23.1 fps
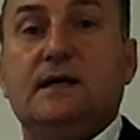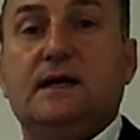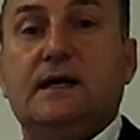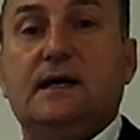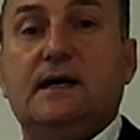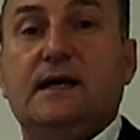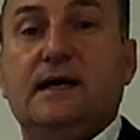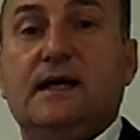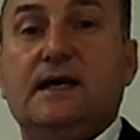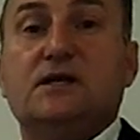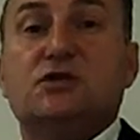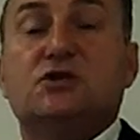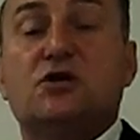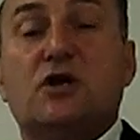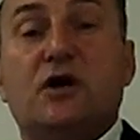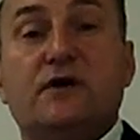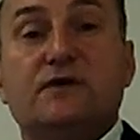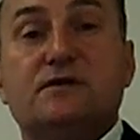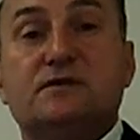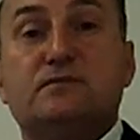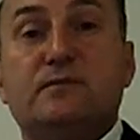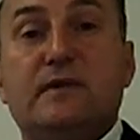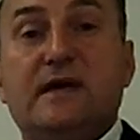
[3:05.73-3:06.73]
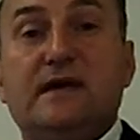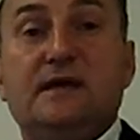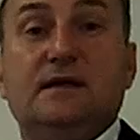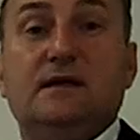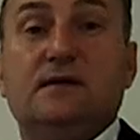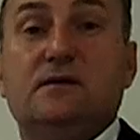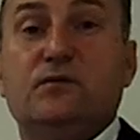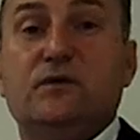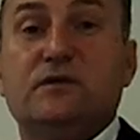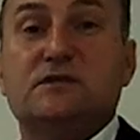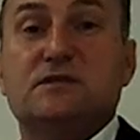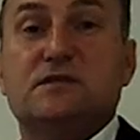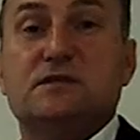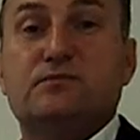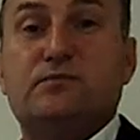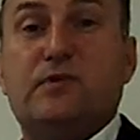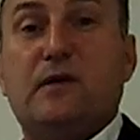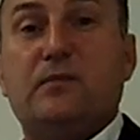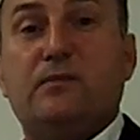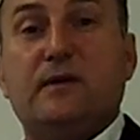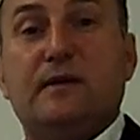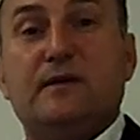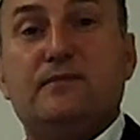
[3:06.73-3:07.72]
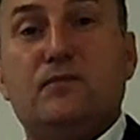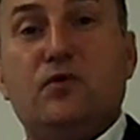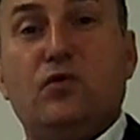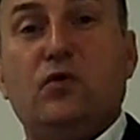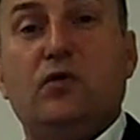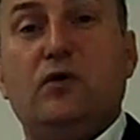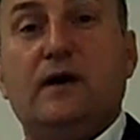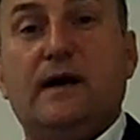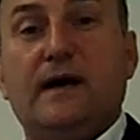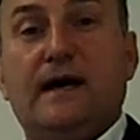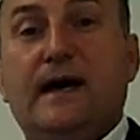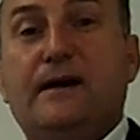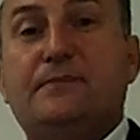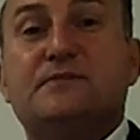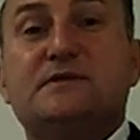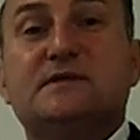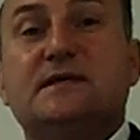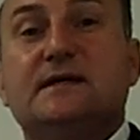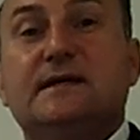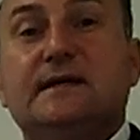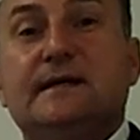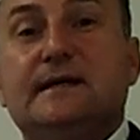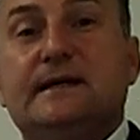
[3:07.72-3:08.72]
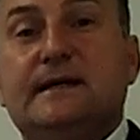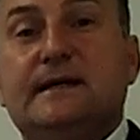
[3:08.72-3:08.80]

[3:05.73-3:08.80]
it chose me, which is probably more apt,